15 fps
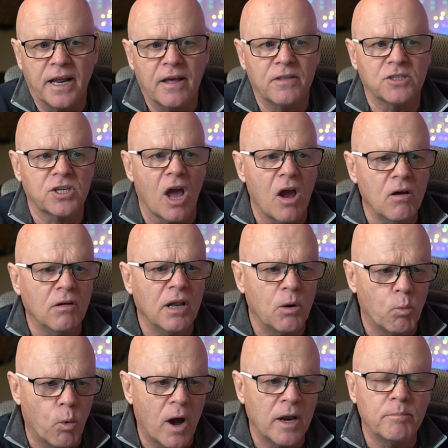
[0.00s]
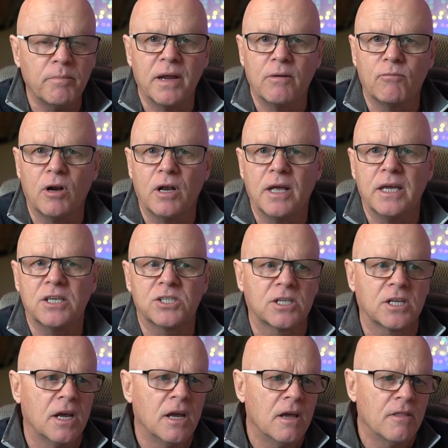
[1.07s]
Now, there's only one being
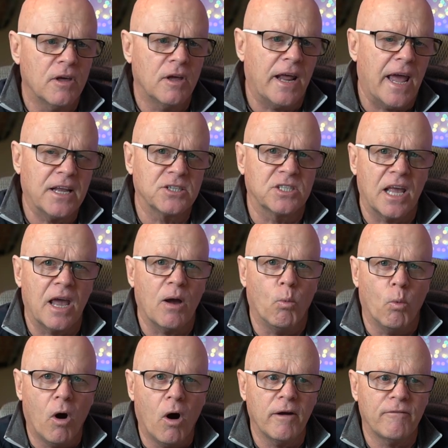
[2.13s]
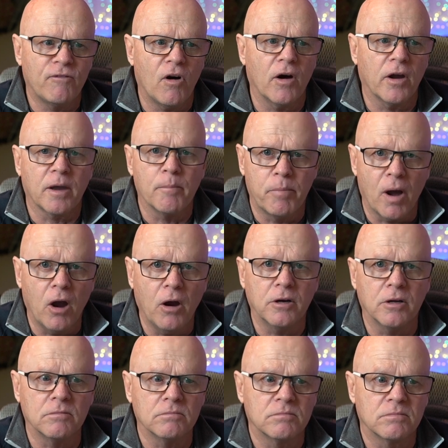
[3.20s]
released that has that Wi Fi
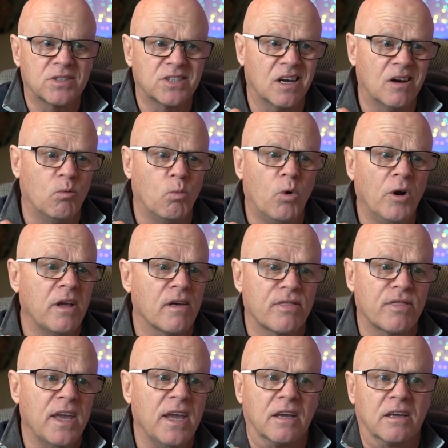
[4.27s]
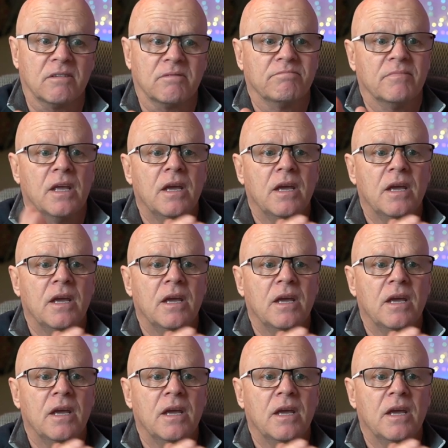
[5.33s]
component. So, what do you think?